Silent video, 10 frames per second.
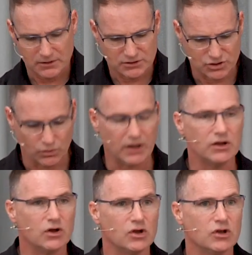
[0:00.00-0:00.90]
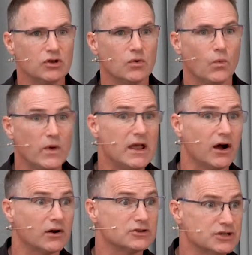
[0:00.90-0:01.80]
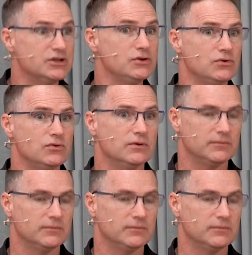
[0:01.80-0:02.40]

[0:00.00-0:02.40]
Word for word: to what we are to do.